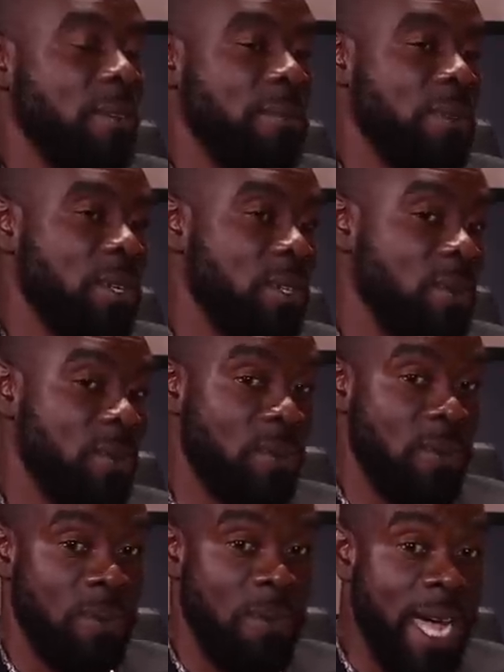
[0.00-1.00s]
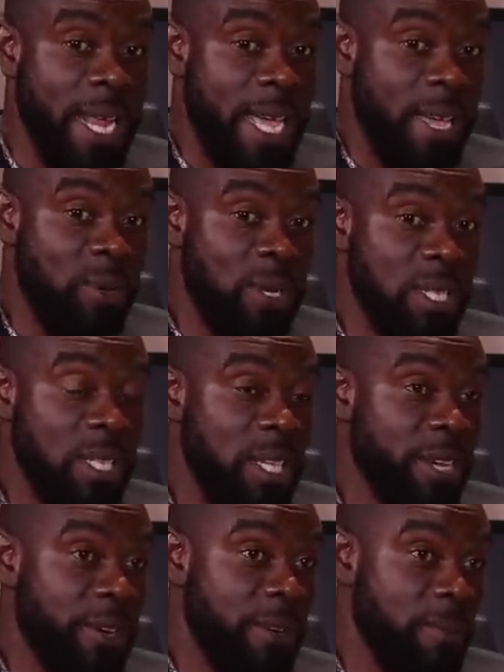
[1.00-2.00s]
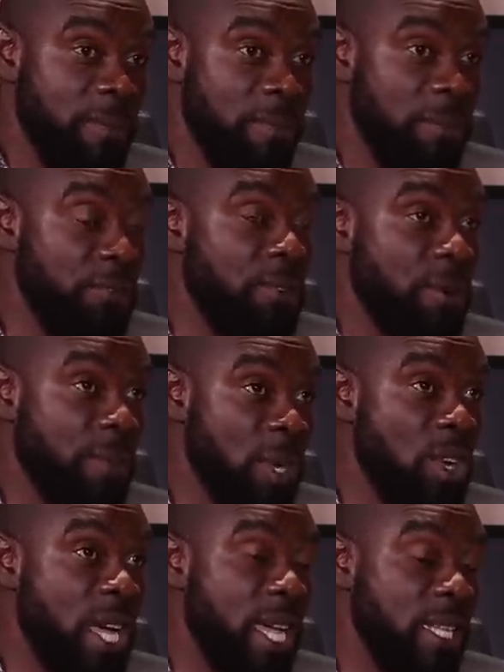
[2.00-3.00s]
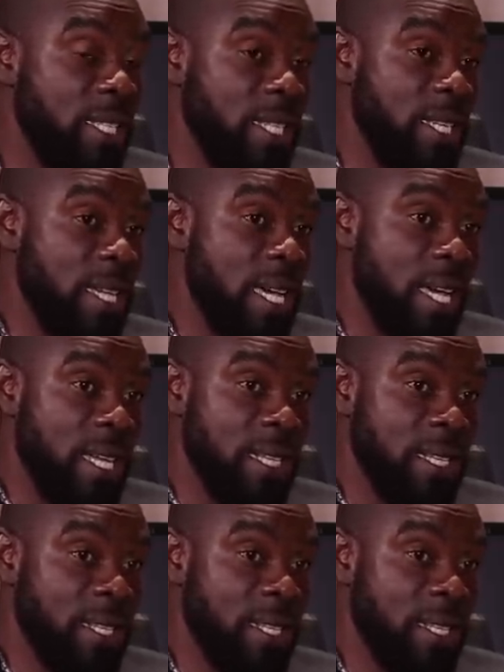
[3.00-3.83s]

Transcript: But while I was here before I go Antigua,